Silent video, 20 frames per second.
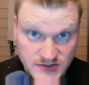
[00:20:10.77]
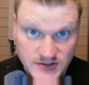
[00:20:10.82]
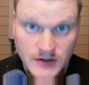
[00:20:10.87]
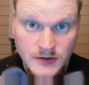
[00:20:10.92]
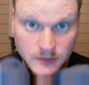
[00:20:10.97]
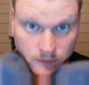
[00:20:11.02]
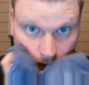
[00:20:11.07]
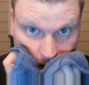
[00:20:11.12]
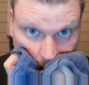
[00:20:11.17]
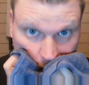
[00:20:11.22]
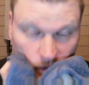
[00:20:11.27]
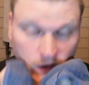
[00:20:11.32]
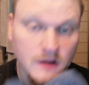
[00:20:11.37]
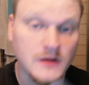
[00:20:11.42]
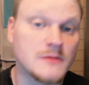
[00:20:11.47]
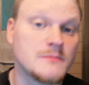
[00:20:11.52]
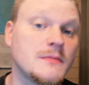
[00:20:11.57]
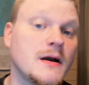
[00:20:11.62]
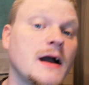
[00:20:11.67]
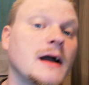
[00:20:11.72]
So,
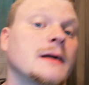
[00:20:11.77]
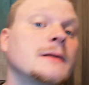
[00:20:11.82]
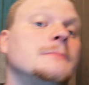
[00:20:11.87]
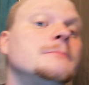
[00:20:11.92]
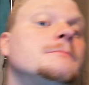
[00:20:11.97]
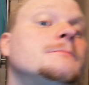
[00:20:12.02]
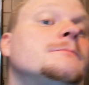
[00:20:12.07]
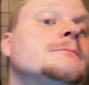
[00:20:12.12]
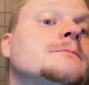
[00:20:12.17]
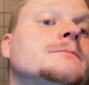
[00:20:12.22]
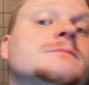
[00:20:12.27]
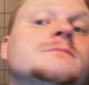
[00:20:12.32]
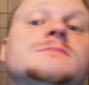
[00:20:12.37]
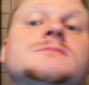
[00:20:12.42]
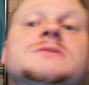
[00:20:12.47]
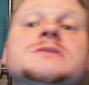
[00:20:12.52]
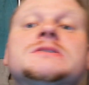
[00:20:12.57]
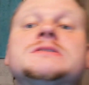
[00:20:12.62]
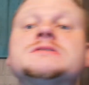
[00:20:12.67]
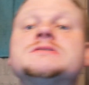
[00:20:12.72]
welcome back
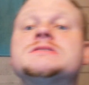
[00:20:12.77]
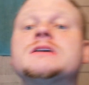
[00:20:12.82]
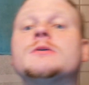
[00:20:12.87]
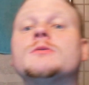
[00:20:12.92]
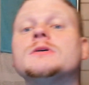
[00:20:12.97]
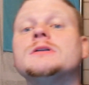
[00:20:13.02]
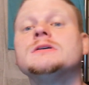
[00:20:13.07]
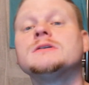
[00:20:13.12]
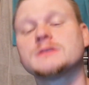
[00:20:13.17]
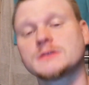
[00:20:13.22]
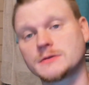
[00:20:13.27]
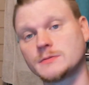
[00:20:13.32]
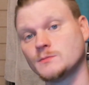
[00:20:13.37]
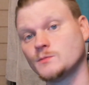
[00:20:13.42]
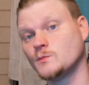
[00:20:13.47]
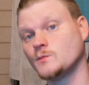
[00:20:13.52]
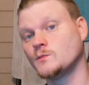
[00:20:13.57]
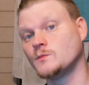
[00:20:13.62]
This is how we look.